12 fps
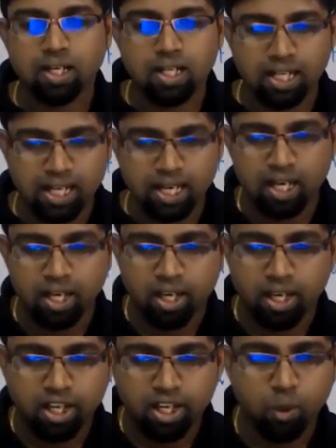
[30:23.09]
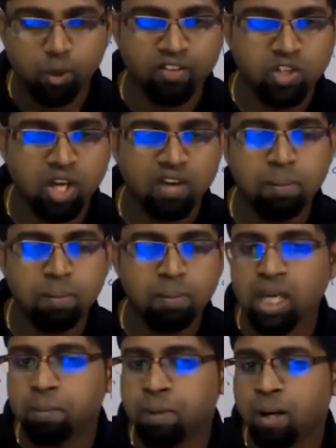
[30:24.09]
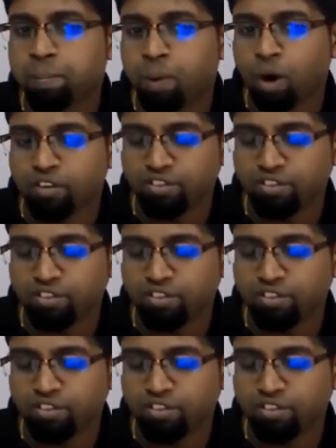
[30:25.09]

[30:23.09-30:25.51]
Clear? You have to have a minimum for